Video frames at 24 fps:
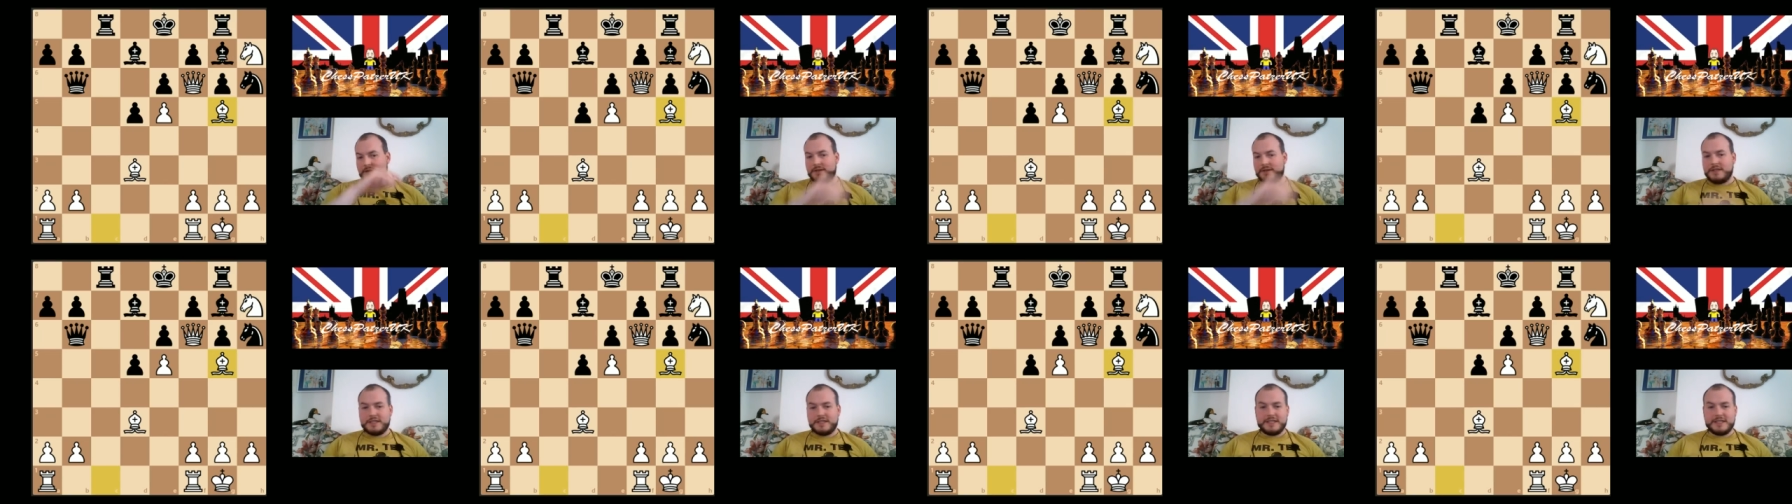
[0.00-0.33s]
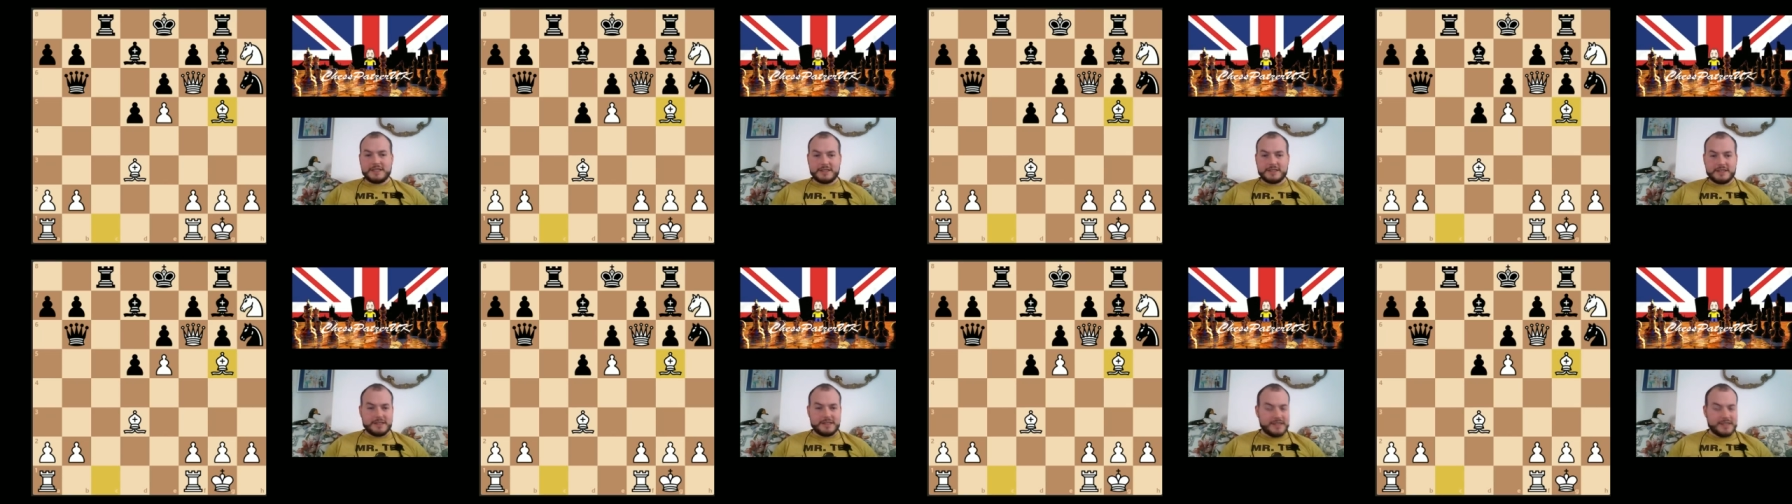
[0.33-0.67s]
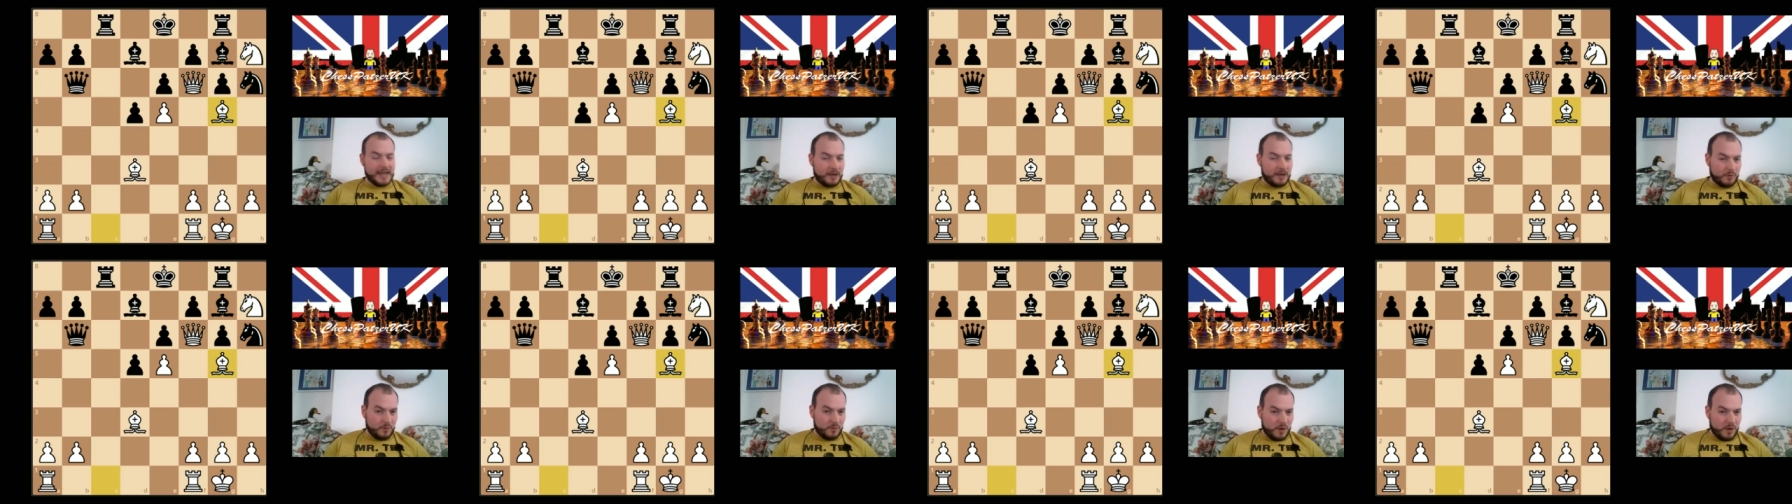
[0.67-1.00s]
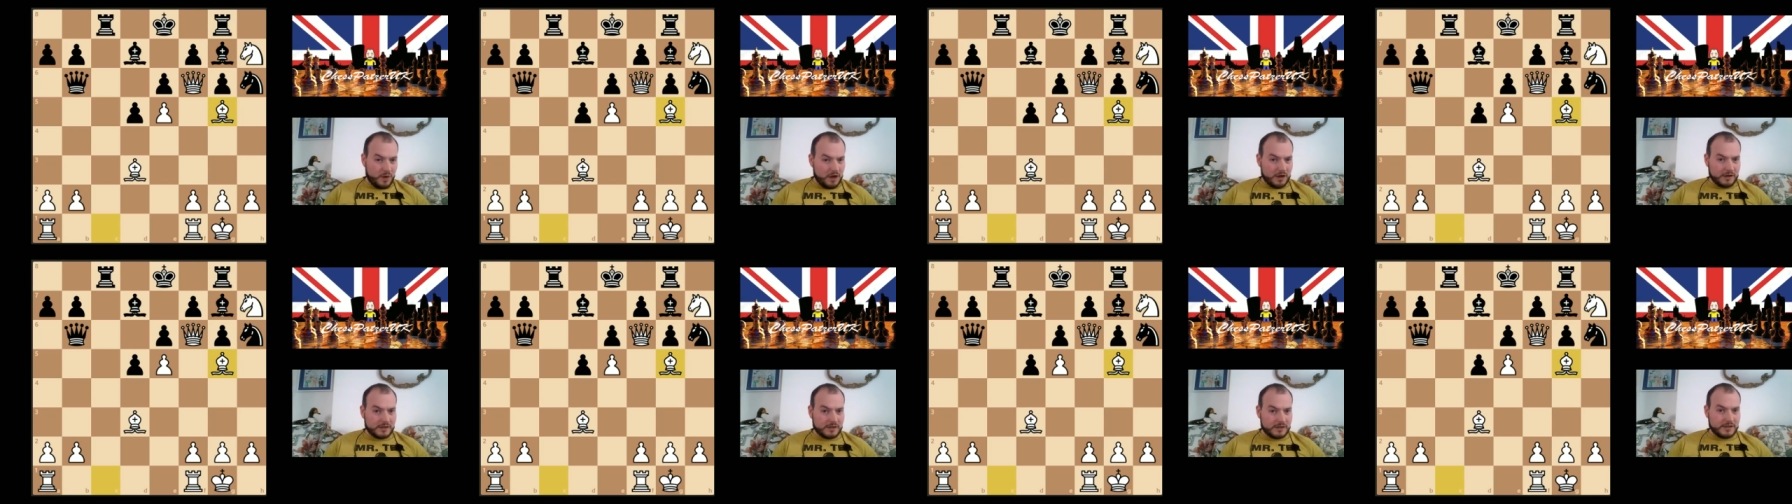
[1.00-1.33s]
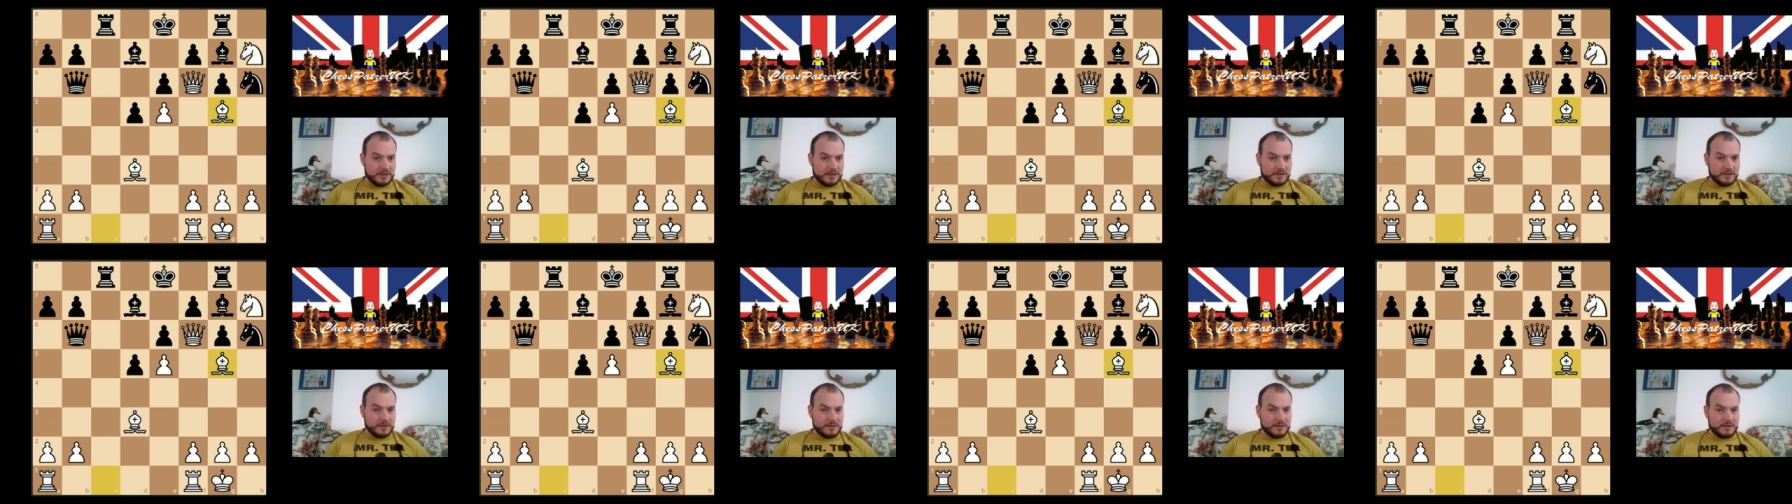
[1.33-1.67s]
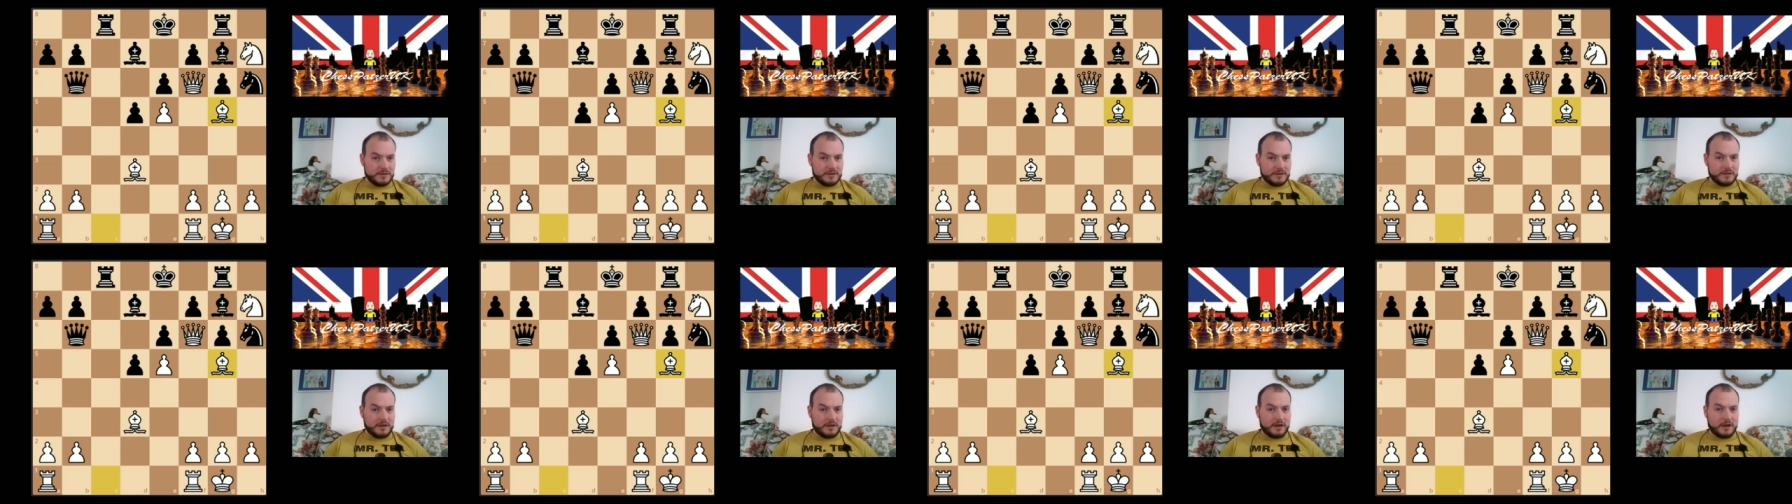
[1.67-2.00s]
Does that work?
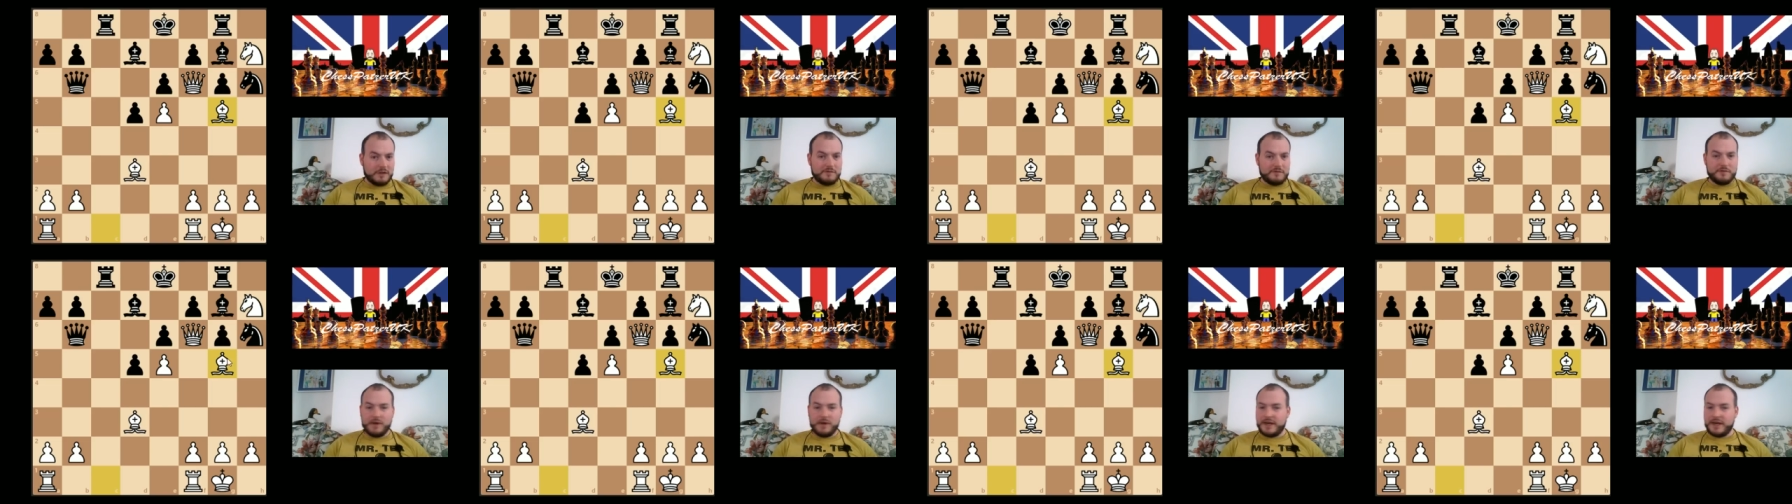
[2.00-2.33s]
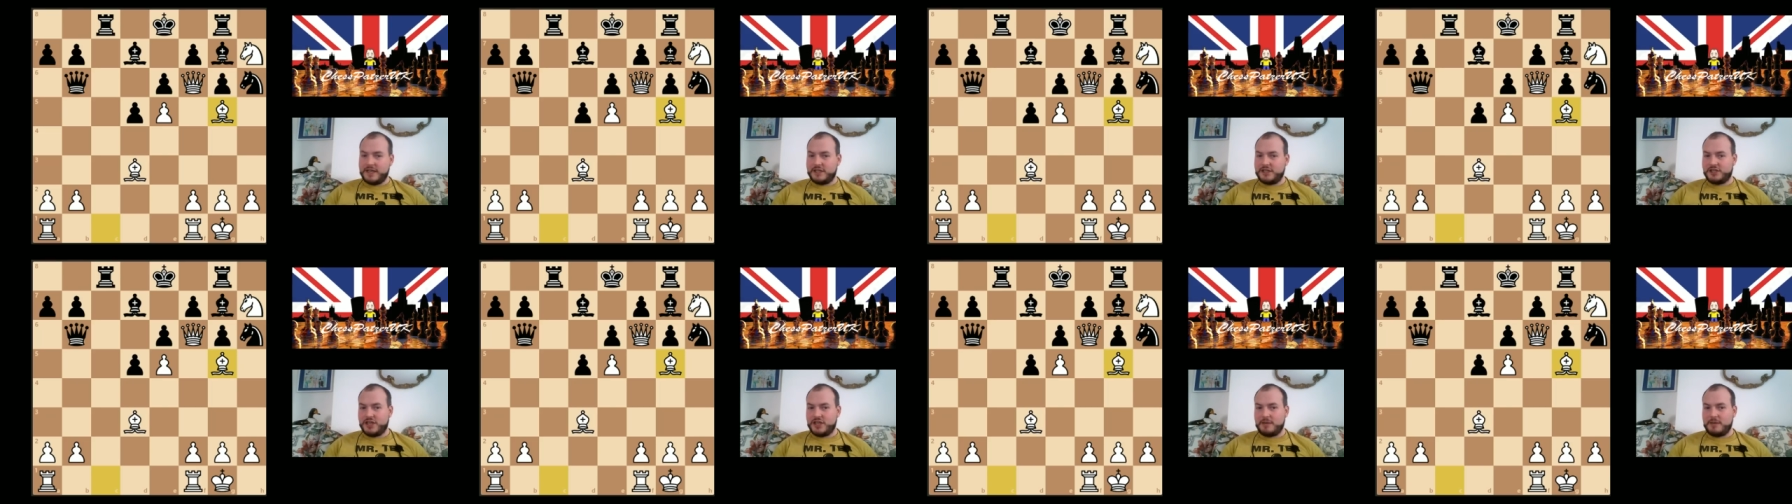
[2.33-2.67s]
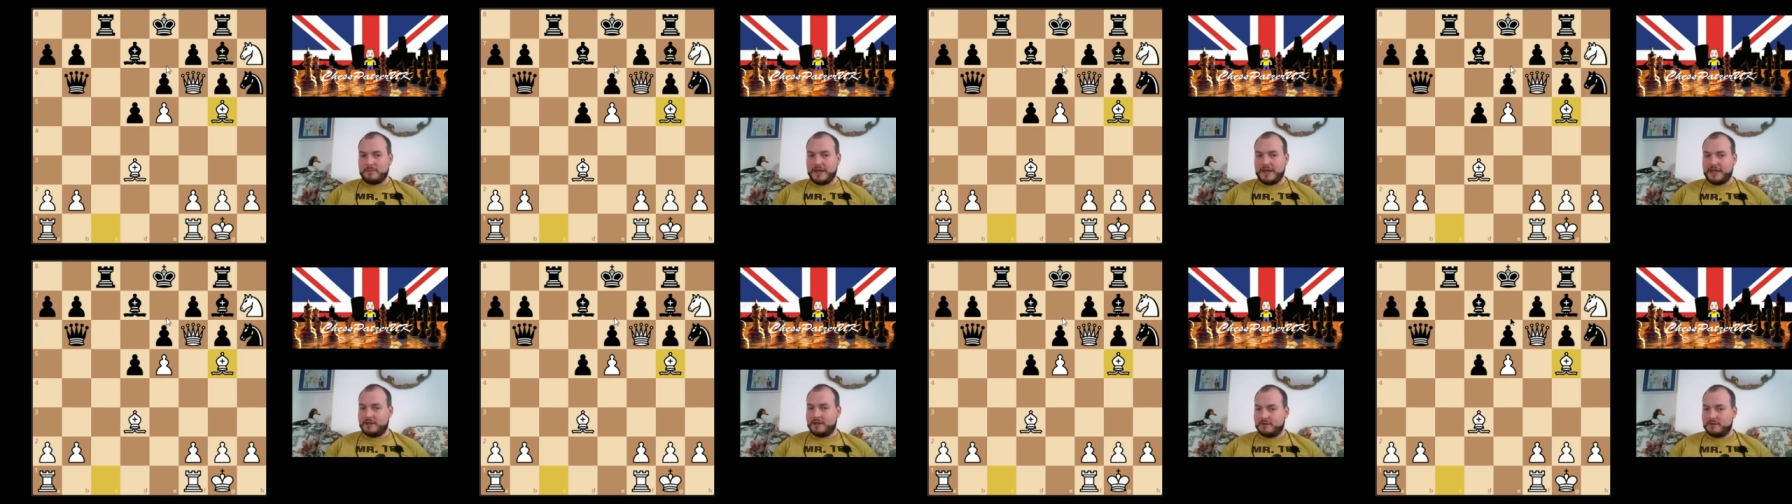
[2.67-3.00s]
I'm threatening checkmate.